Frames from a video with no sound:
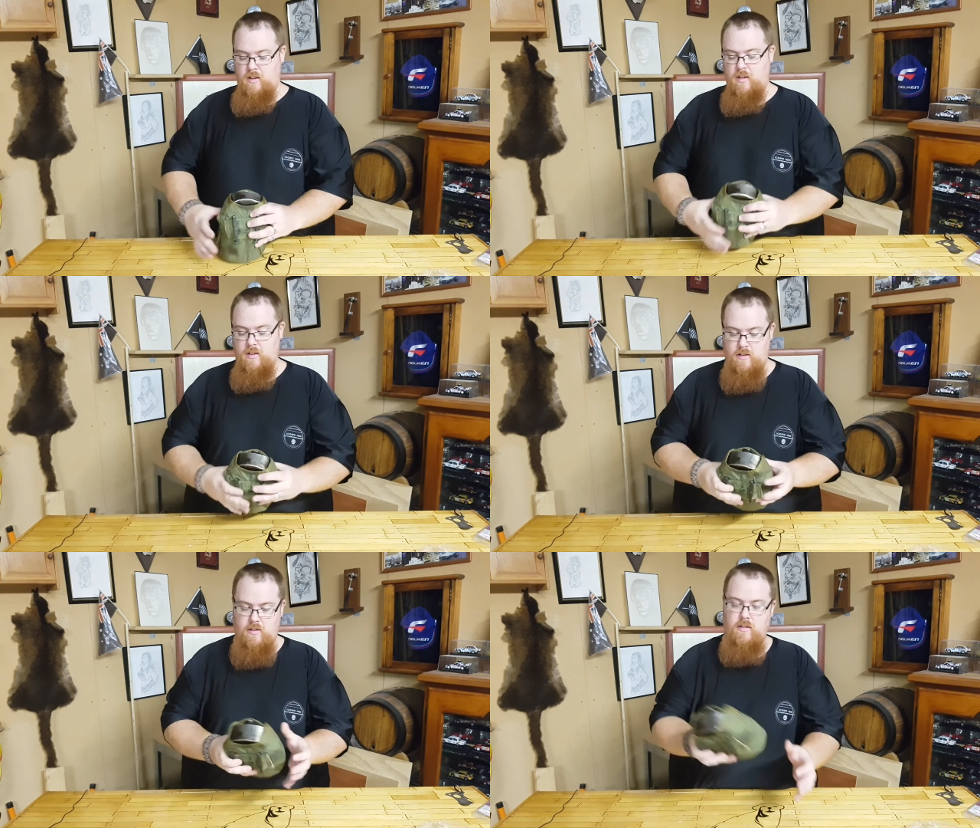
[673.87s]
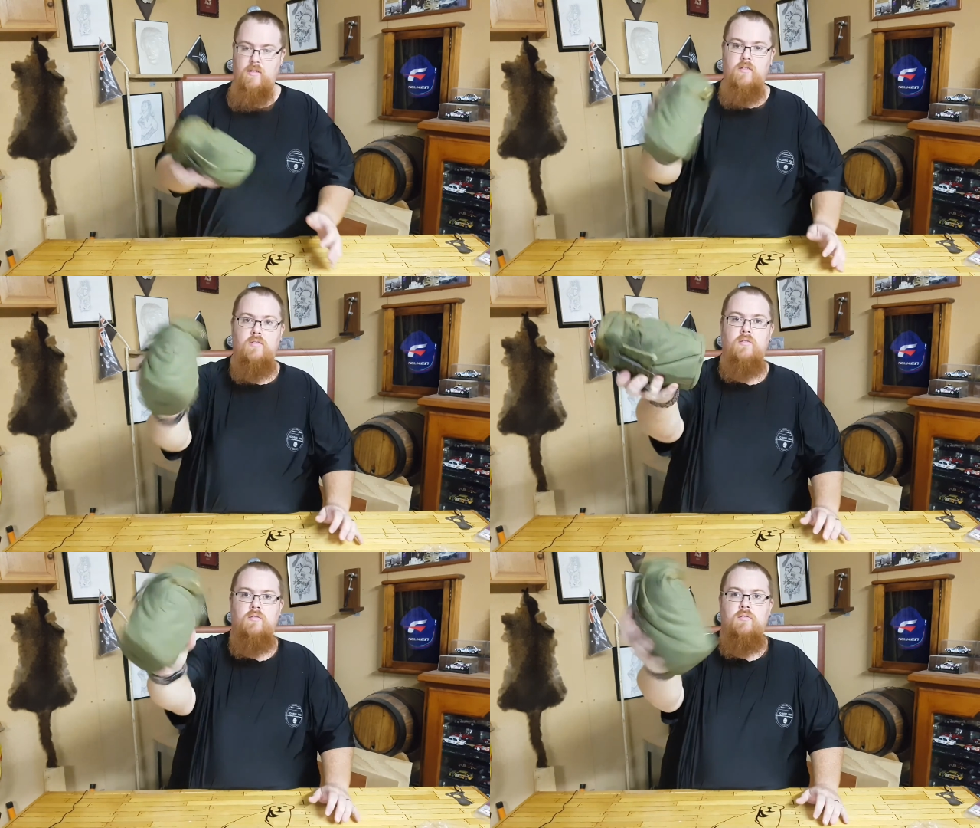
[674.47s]

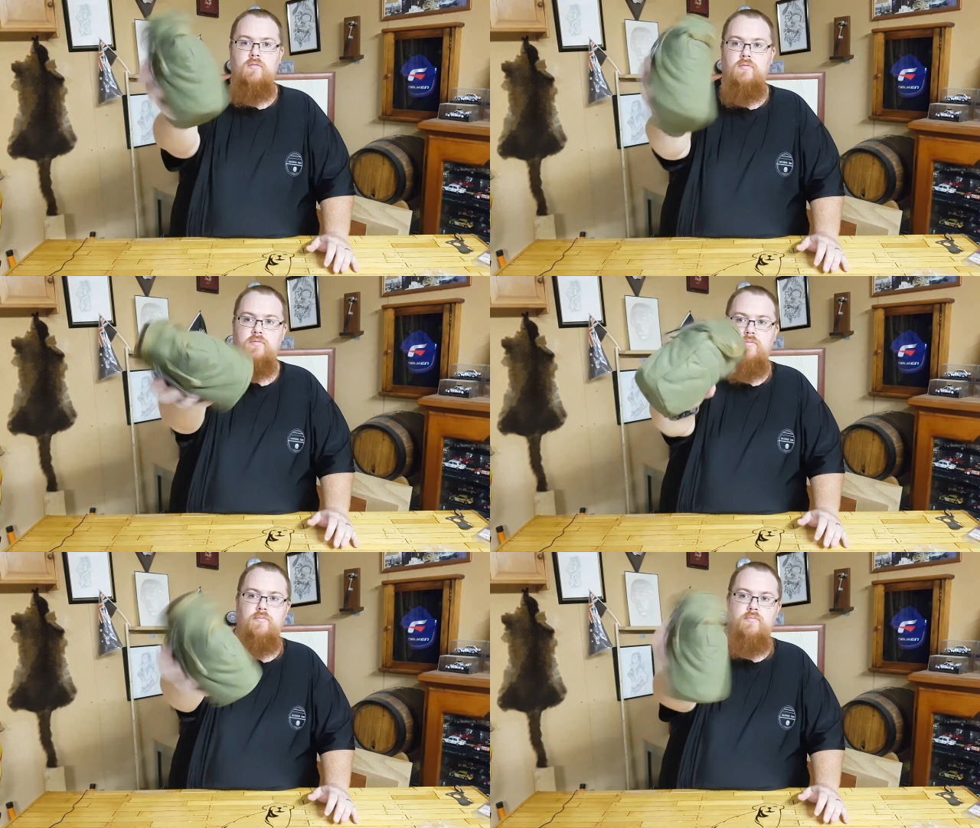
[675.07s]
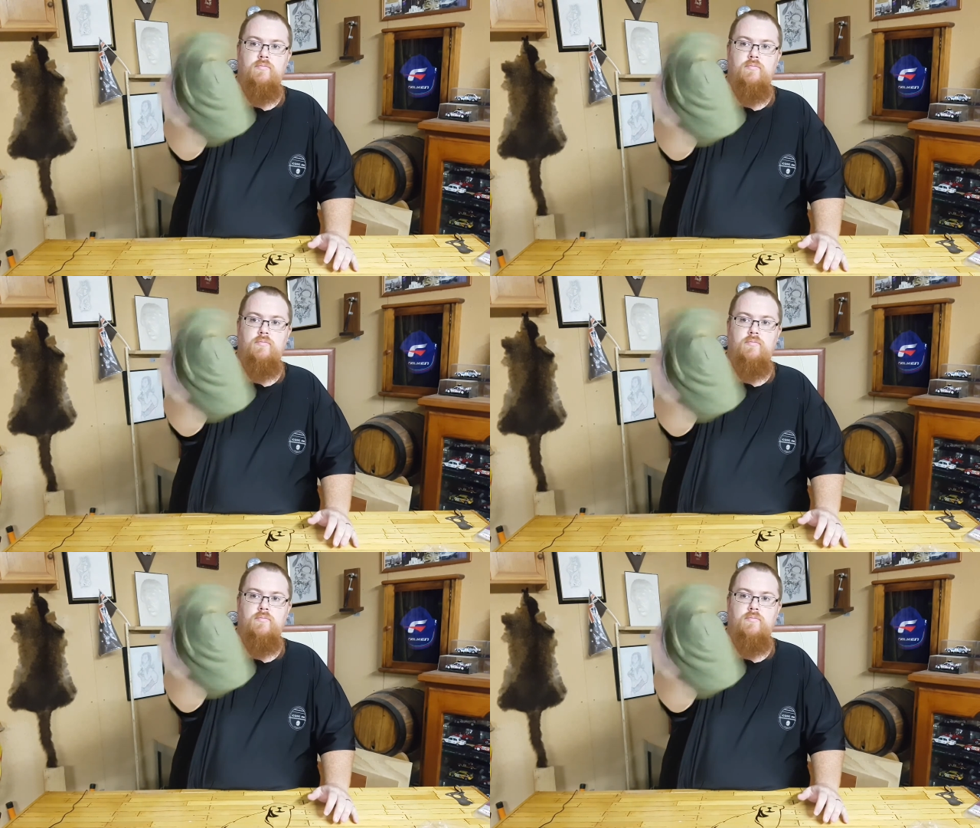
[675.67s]
Nobody speaks.